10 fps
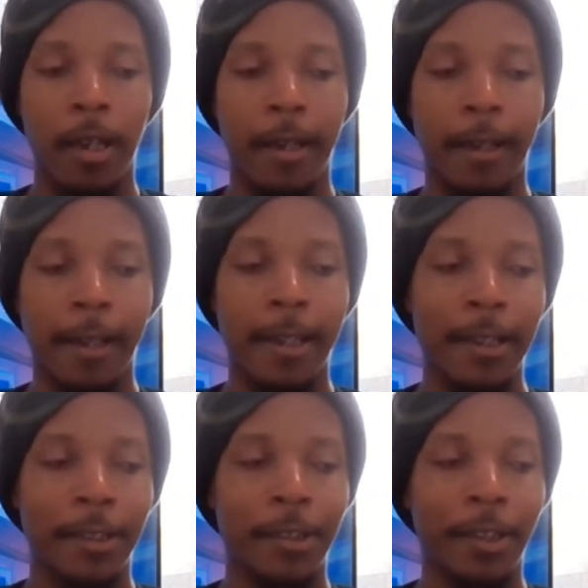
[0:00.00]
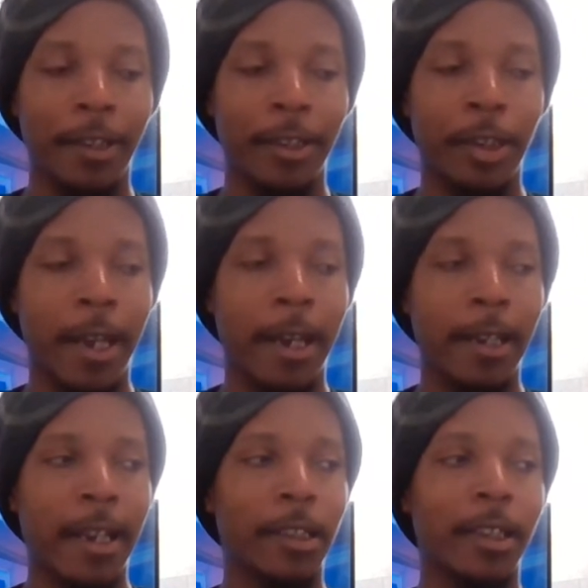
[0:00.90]
And I guess
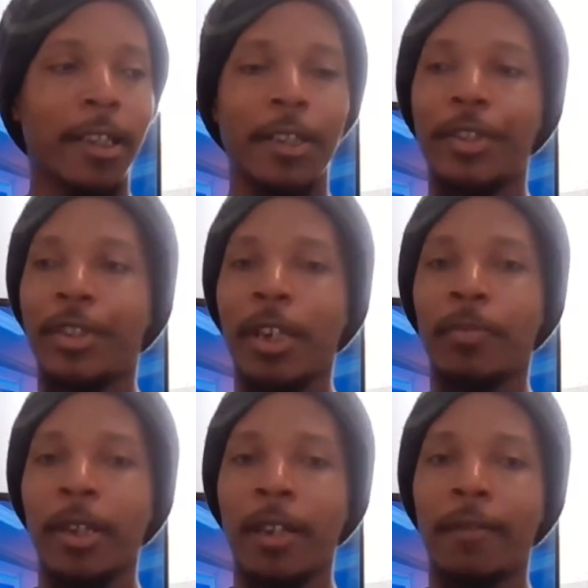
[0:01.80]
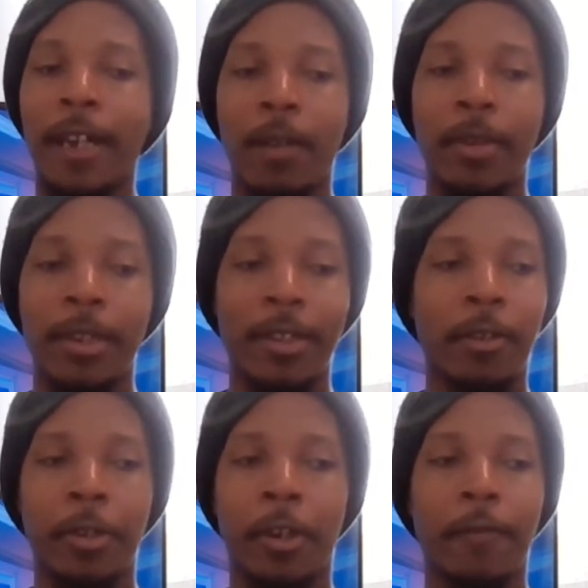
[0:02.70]
Chad has to get something of Abby's. I
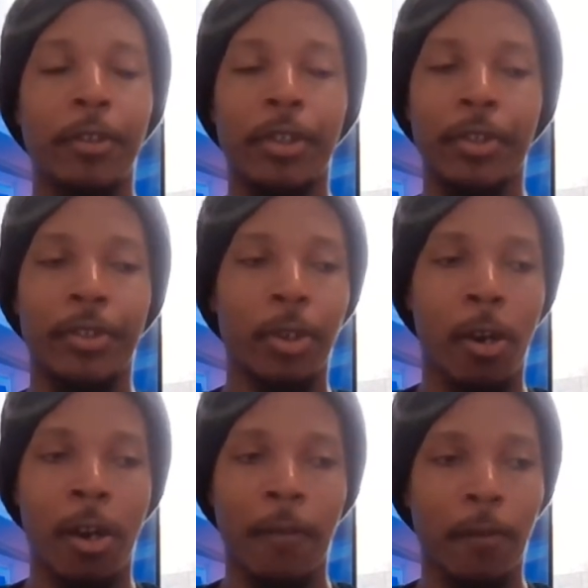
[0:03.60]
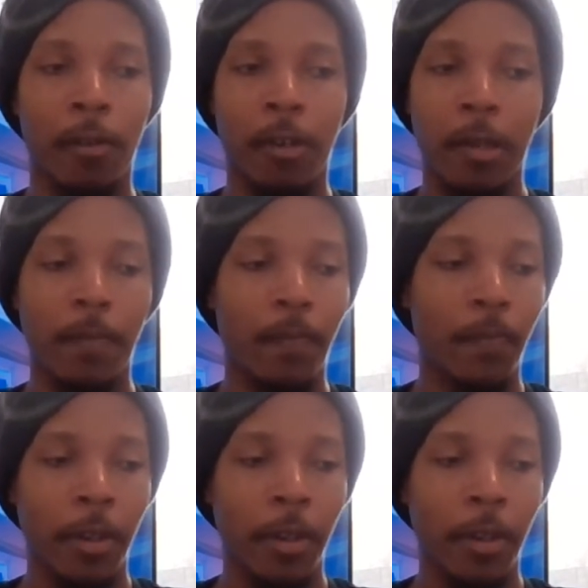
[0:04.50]
don't know if it's a scarf or a